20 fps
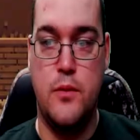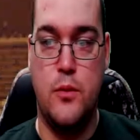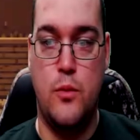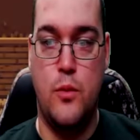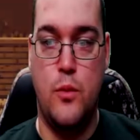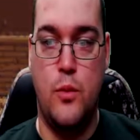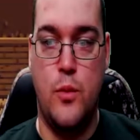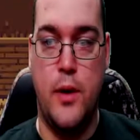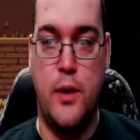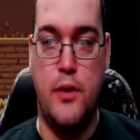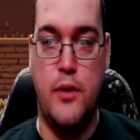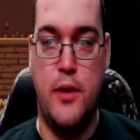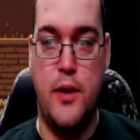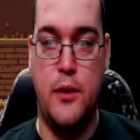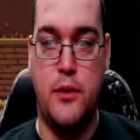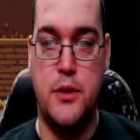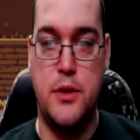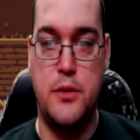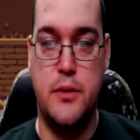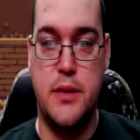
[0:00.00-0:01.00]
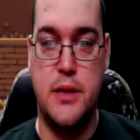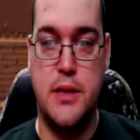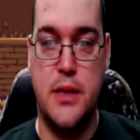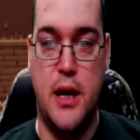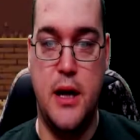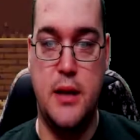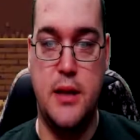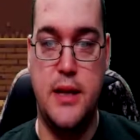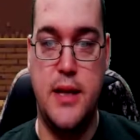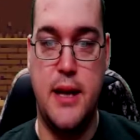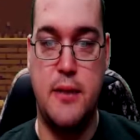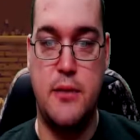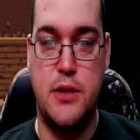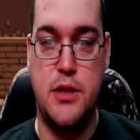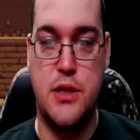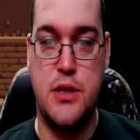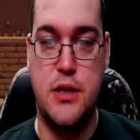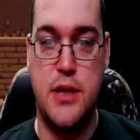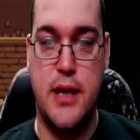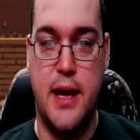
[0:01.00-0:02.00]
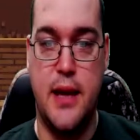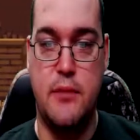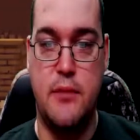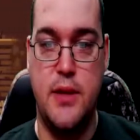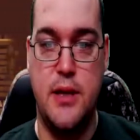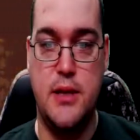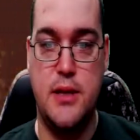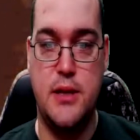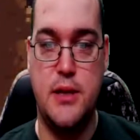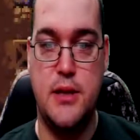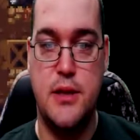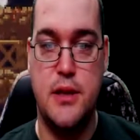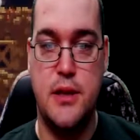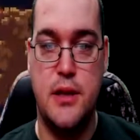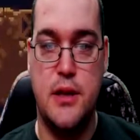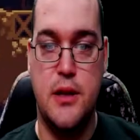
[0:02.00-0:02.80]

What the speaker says: where they'll do a ton of damage to the enemies,